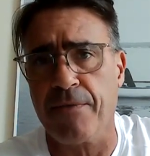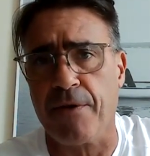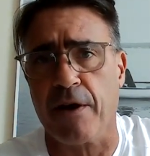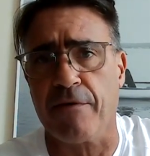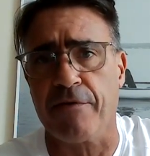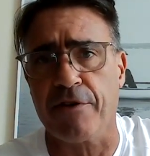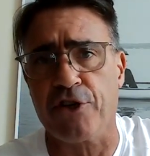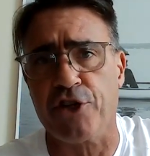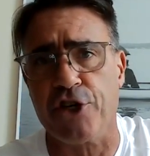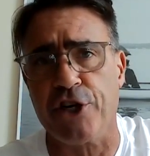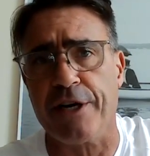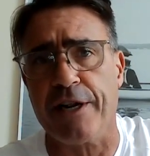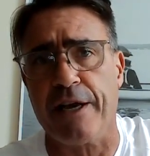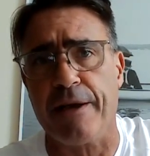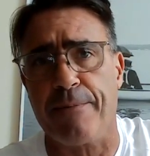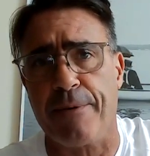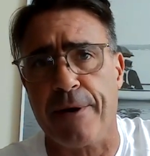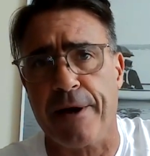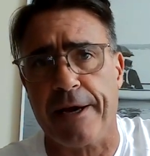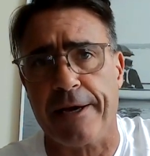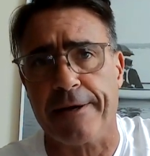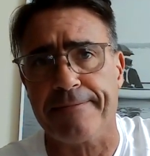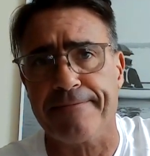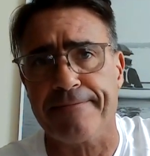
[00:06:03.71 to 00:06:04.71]
of a
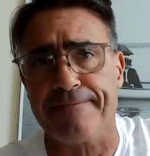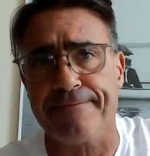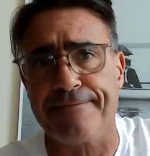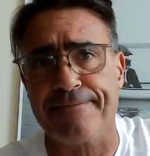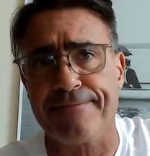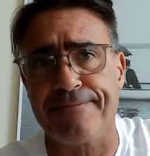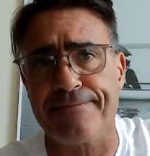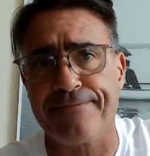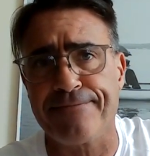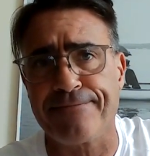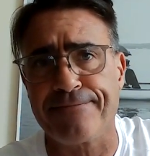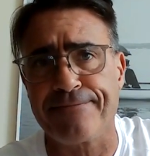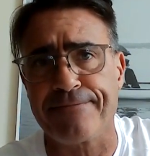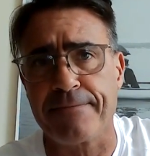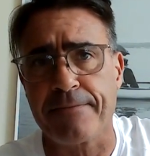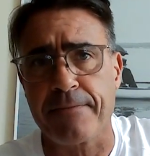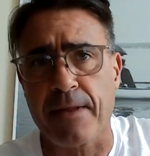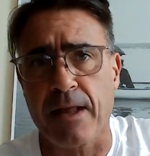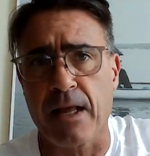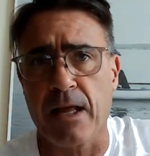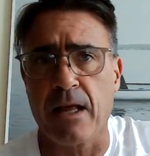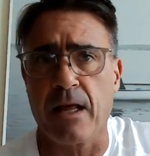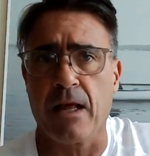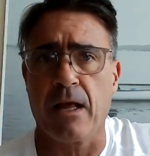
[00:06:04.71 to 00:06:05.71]
GDP.
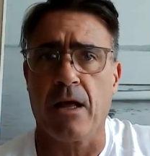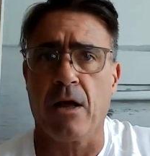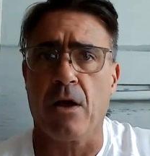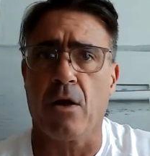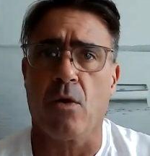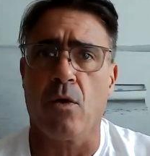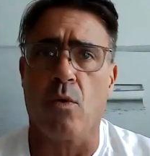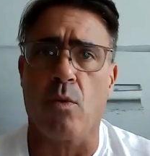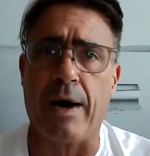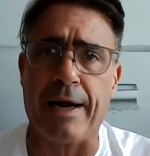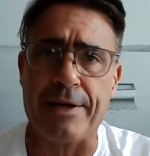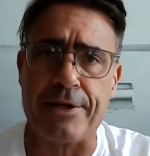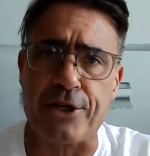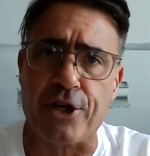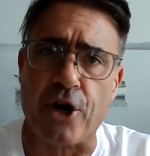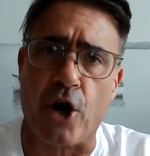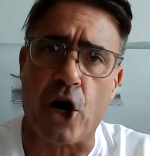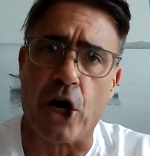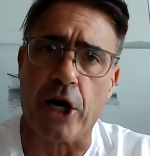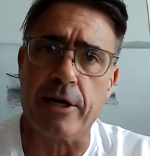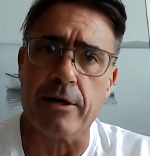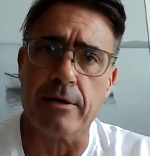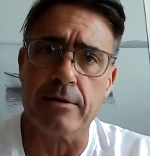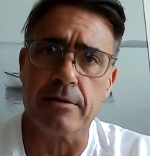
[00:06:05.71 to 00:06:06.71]

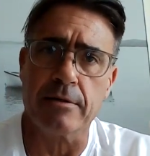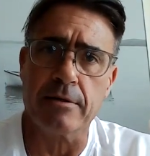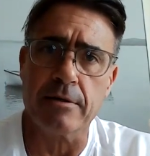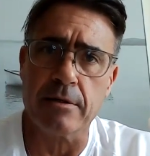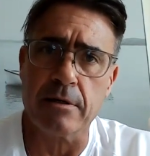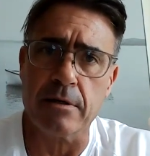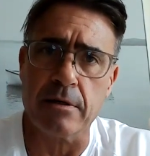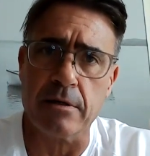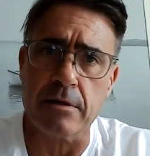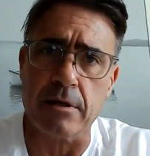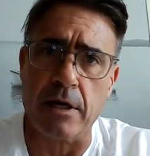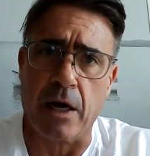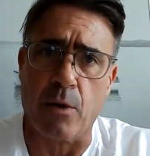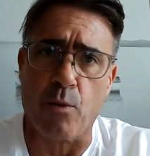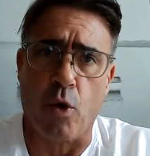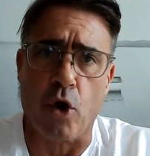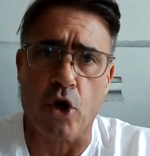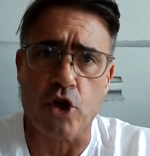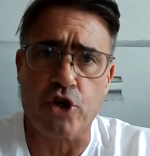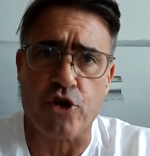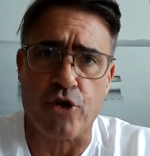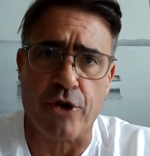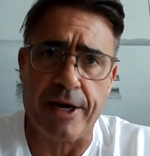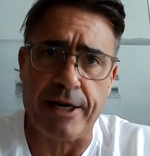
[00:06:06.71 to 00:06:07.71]
Watchdog on
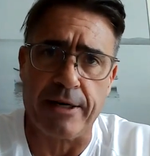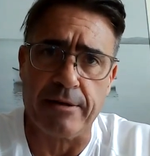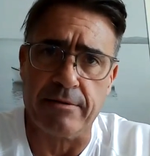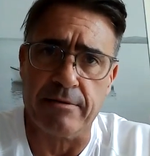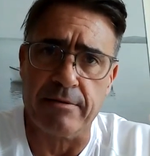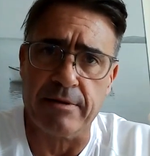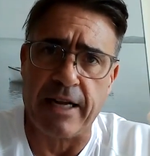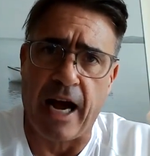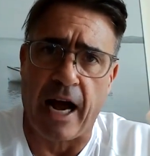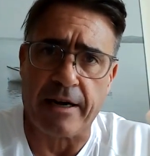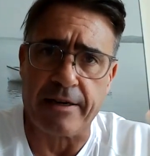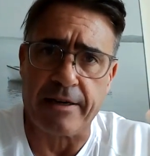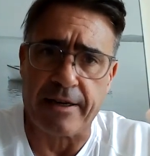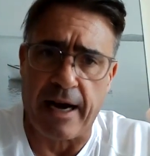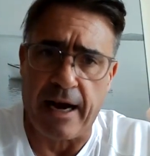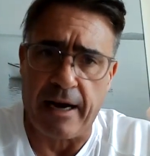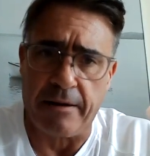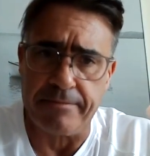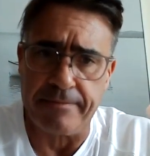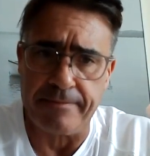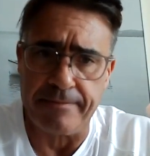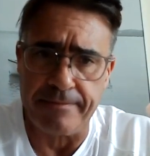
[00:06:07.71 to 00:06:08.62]
WallStreet.com.